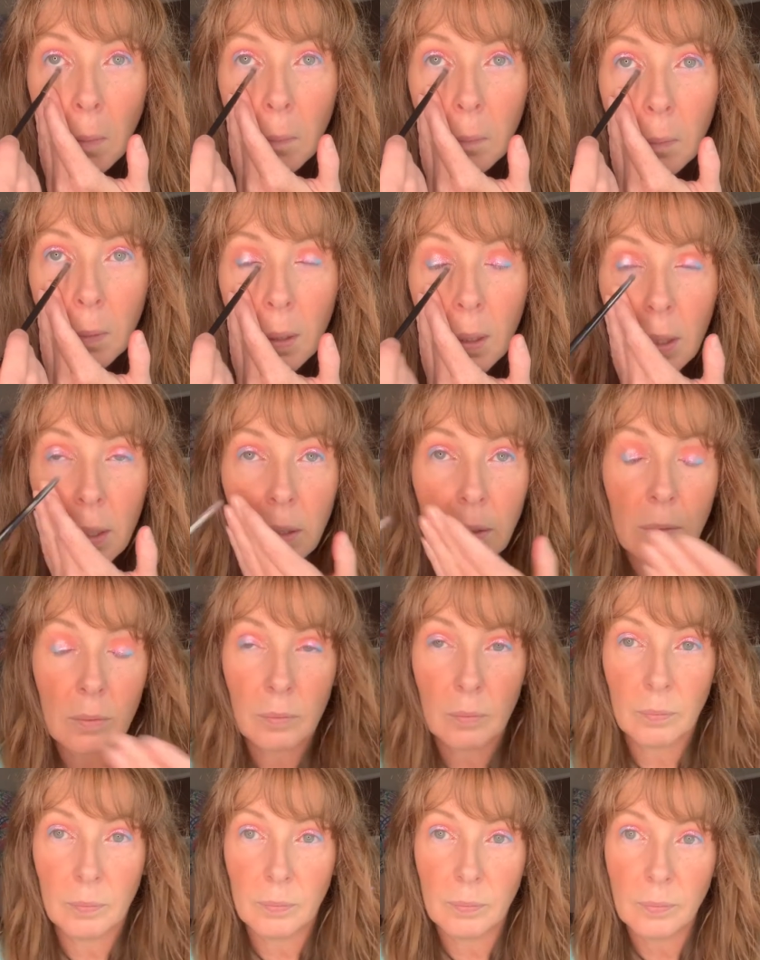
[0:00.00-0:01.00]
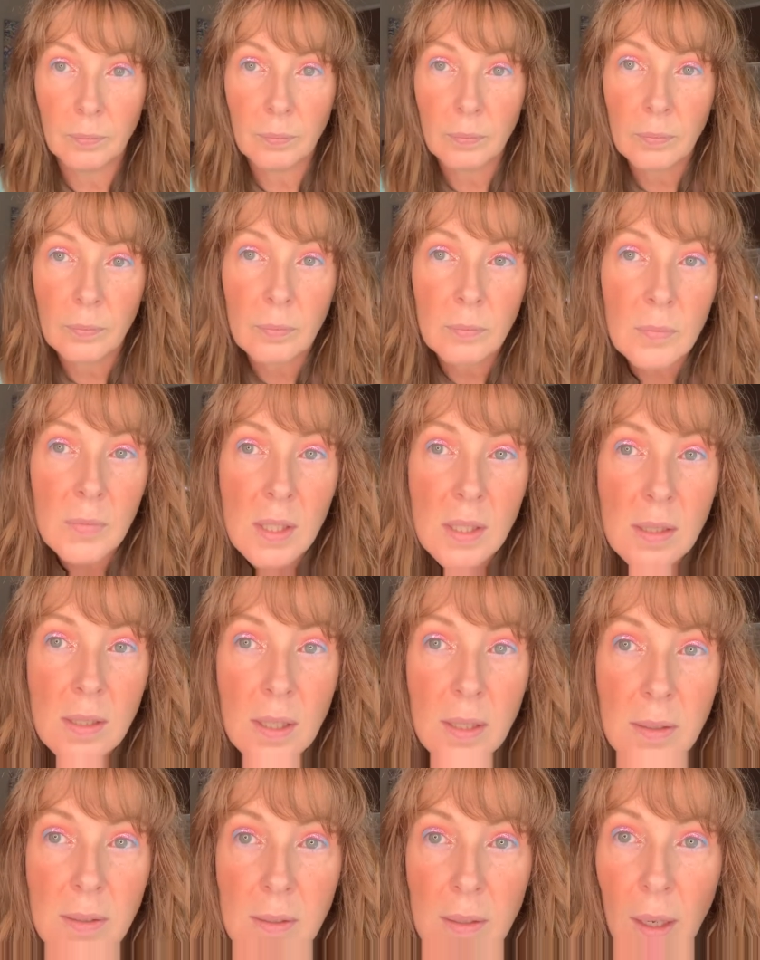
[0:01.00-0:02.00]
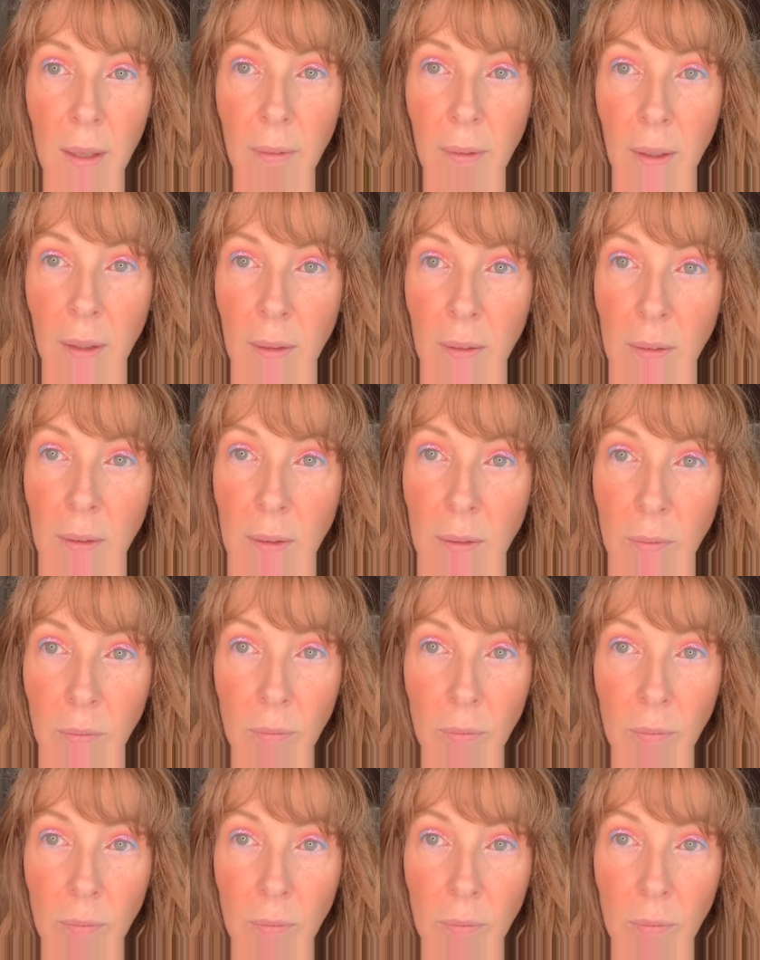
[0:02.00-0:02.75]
really just does nothing.